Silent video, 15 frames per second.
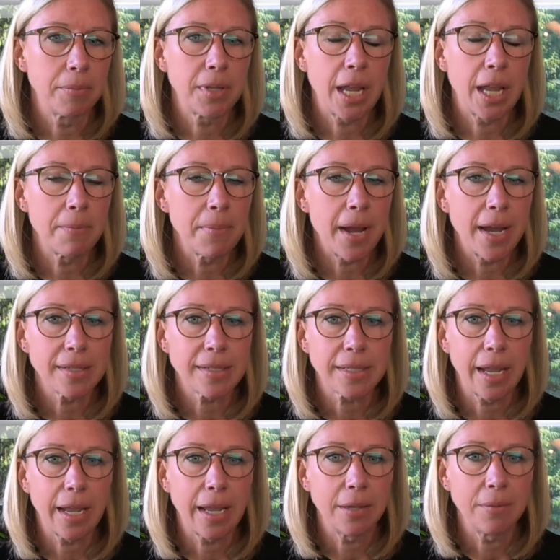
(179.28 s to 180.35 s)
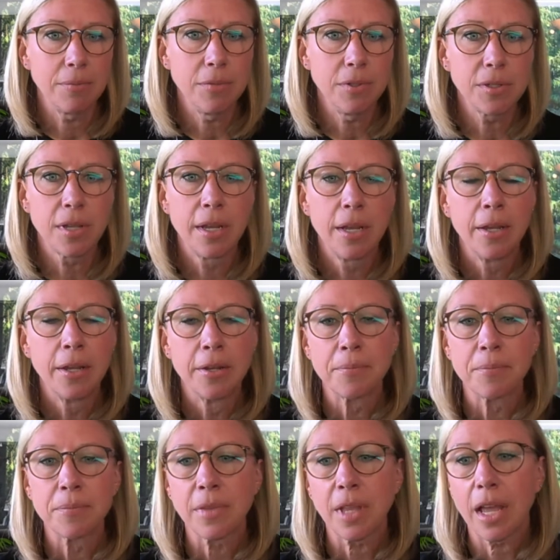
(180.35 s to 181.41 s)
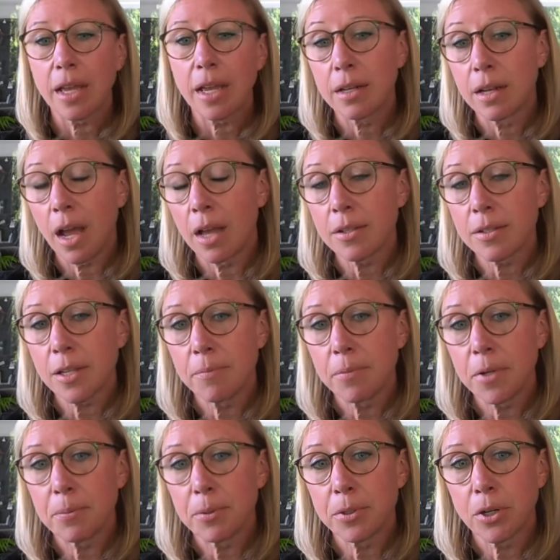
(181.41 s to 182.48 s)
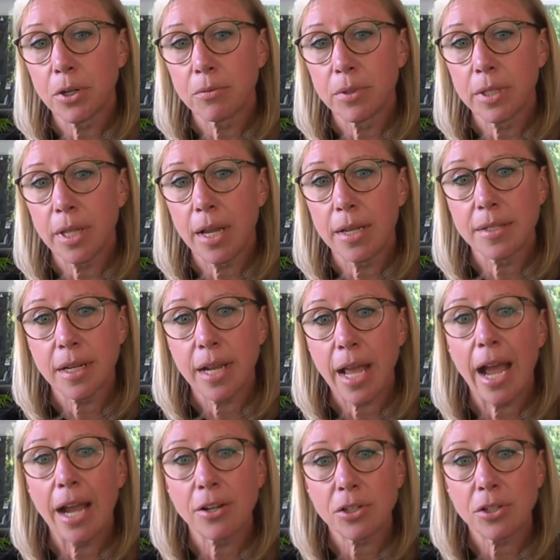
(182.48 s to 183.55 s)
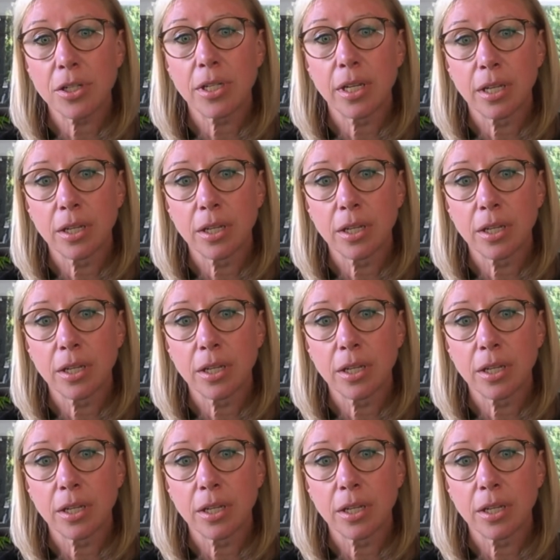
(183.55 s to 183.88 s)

Game Pass games. And some people don't realize it actually